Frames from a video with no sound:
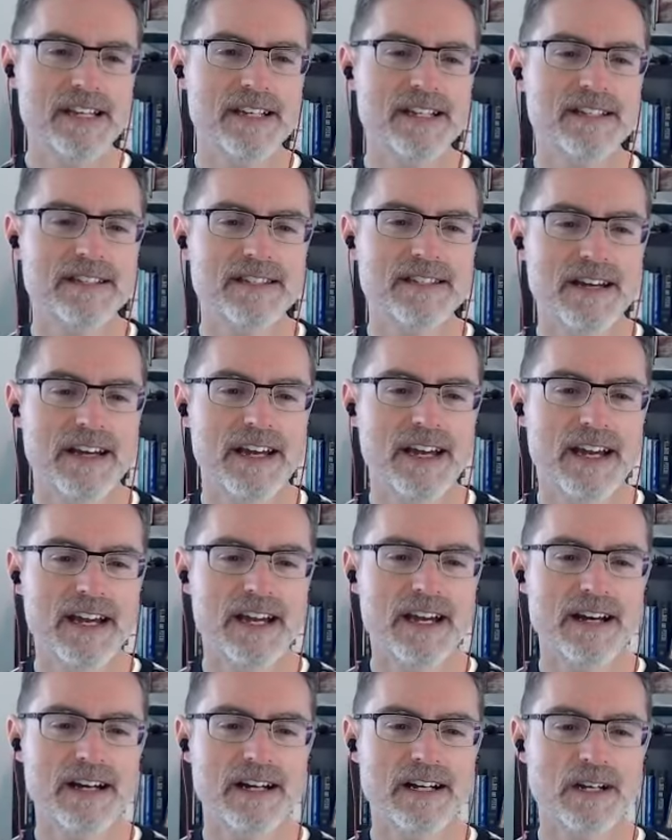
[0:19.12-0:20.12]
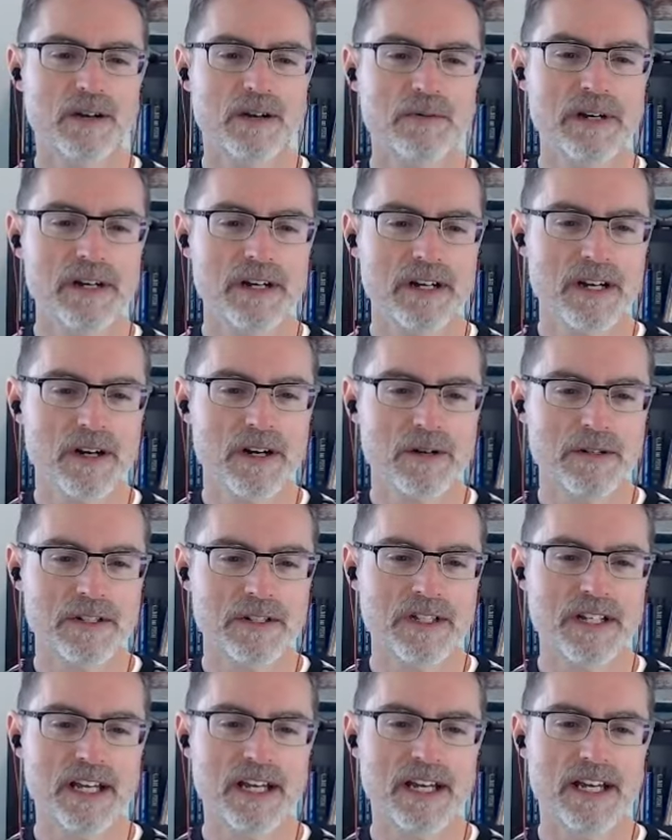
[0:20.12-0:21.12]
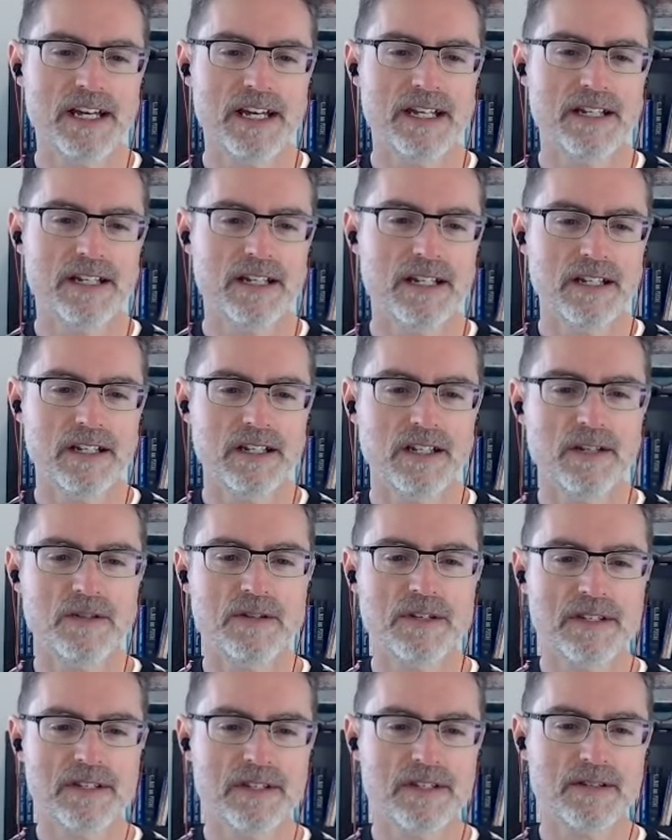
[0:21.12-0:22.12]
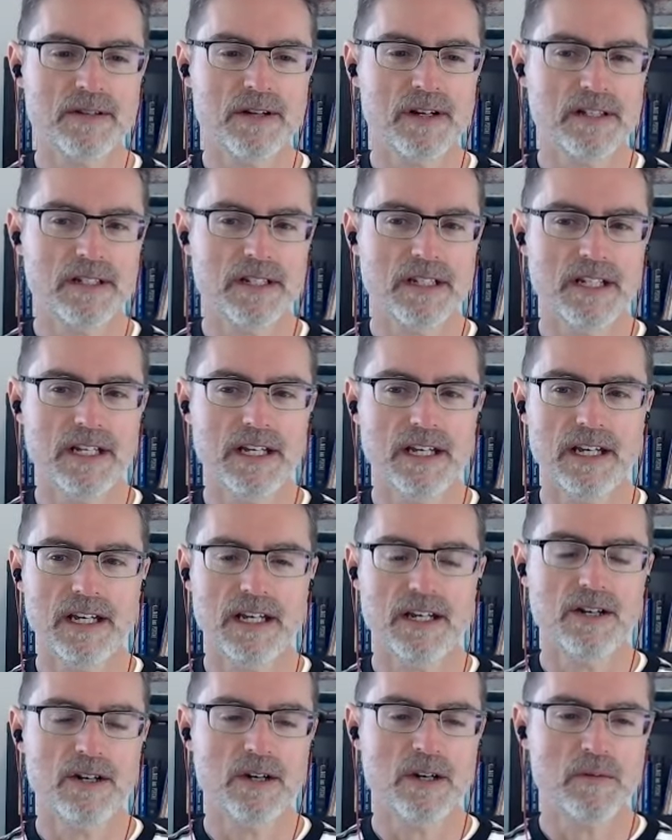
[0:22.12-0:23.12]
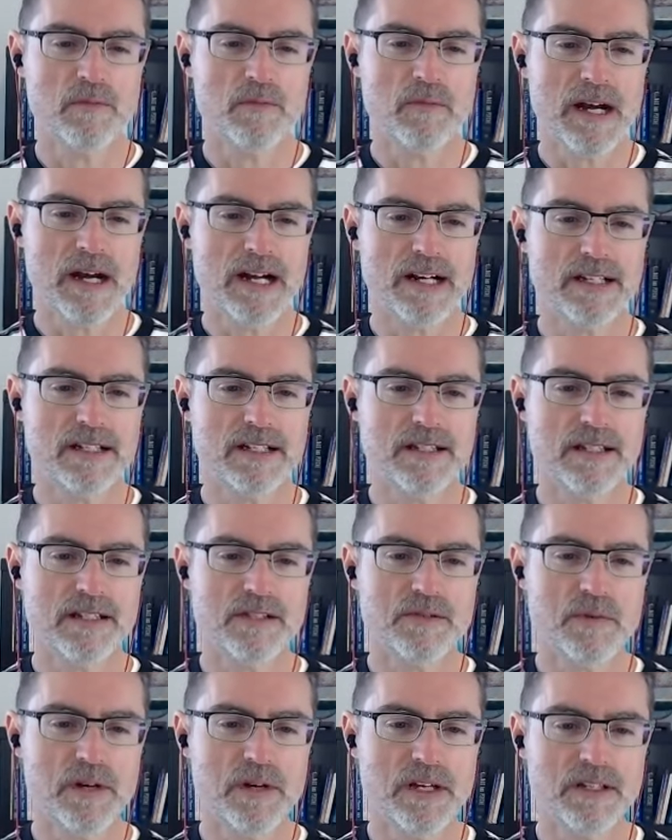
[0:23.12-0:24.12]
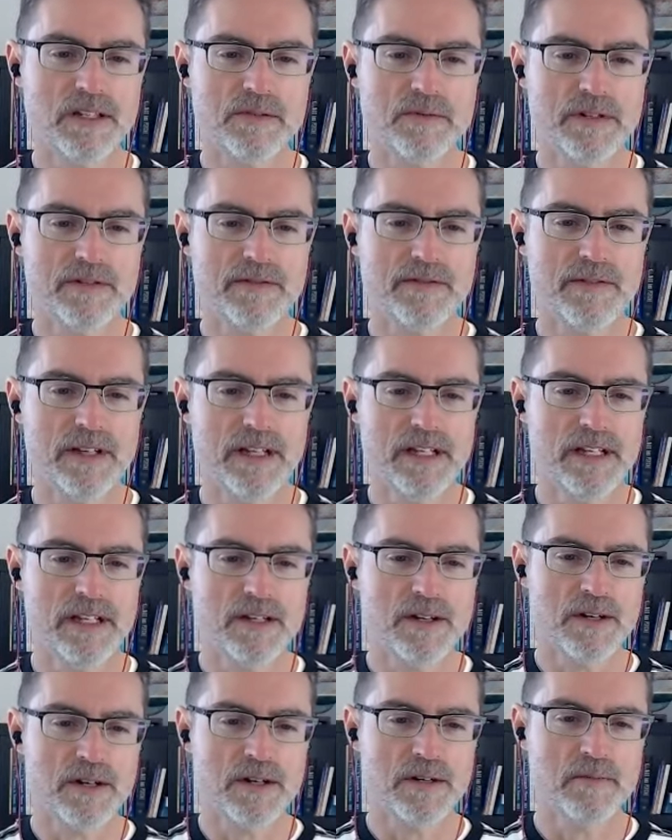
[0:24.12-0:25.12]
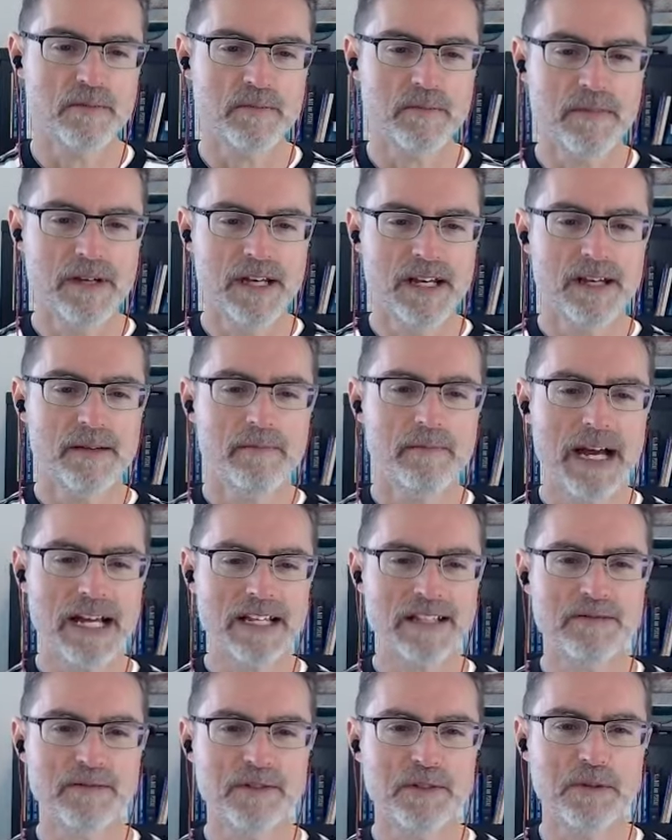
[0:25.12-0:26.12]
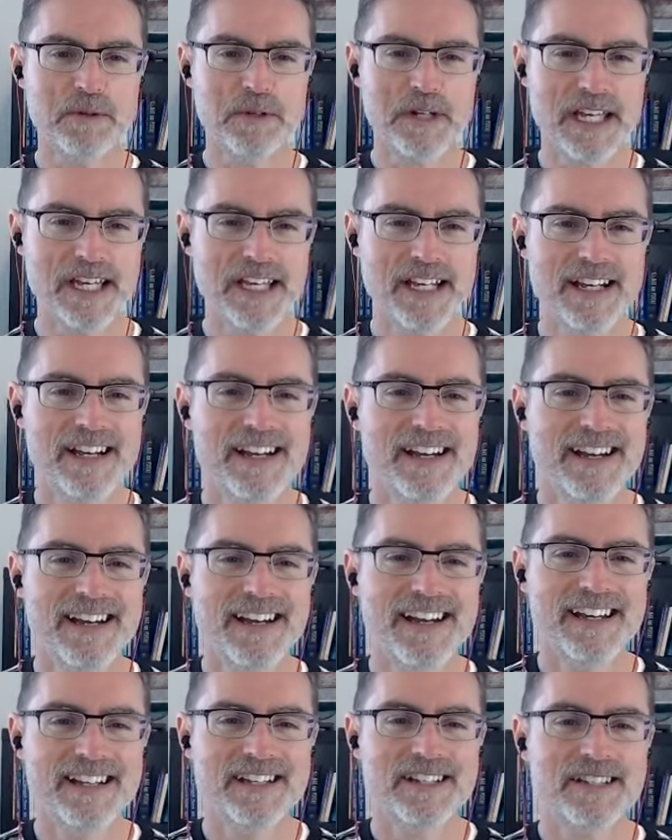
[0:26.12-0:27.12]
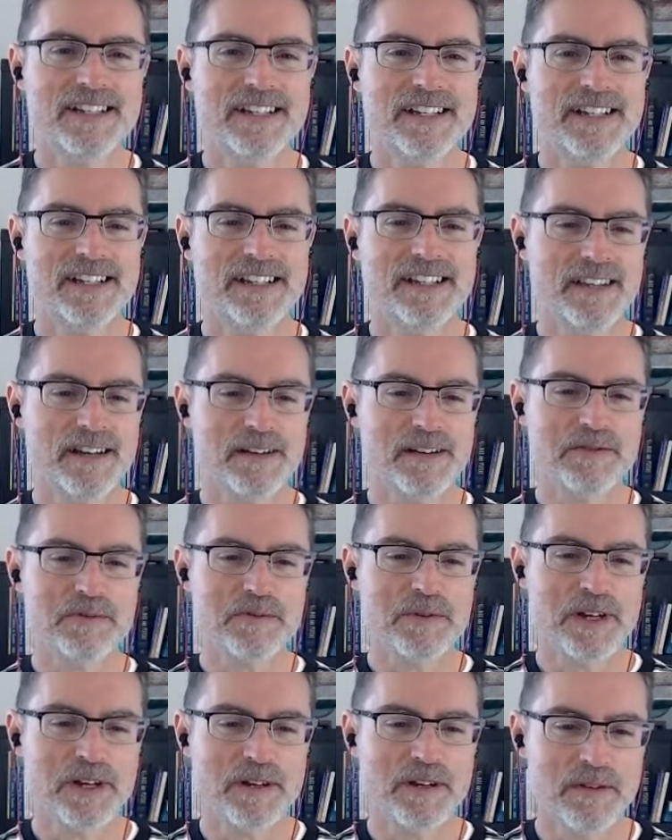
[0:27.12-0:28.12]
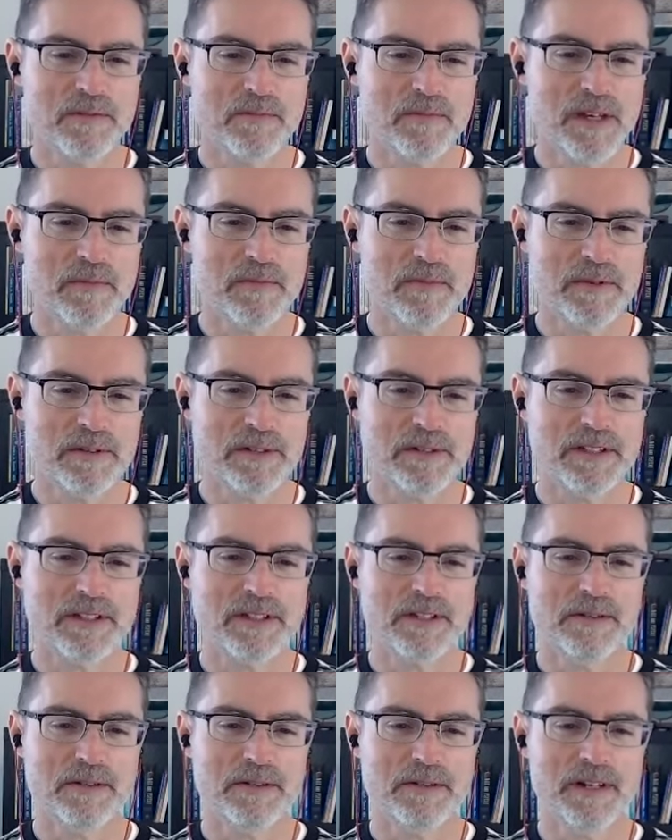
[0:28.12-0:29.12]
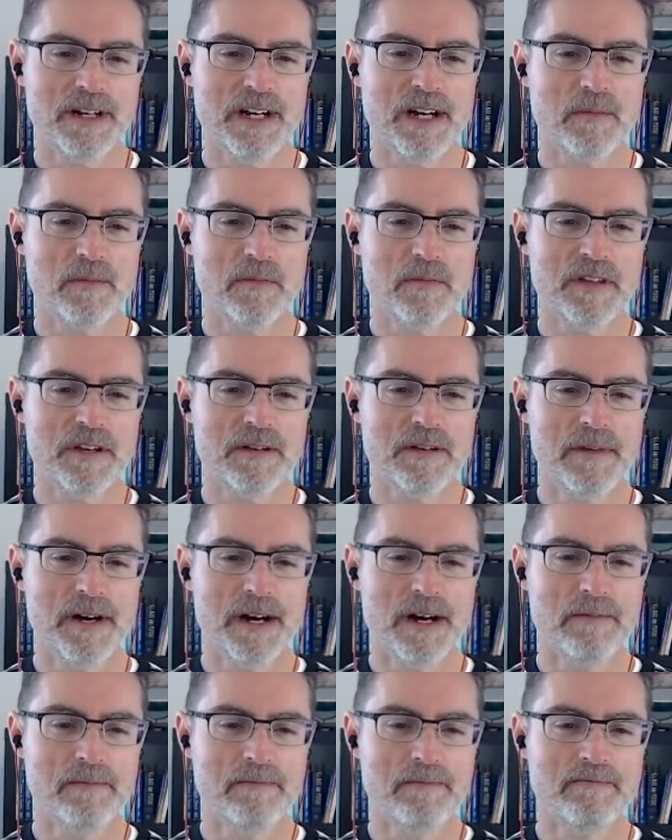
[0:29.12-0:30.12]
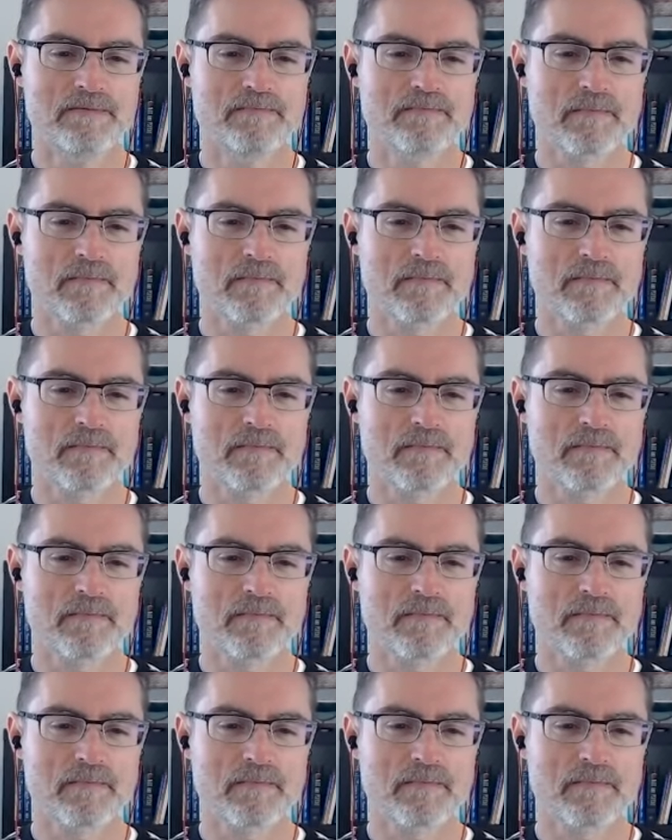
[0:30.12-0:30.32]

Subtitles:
is a career coach and uses astrology in her practice as well as one of in her massive toolkit. And she loves working with people to help them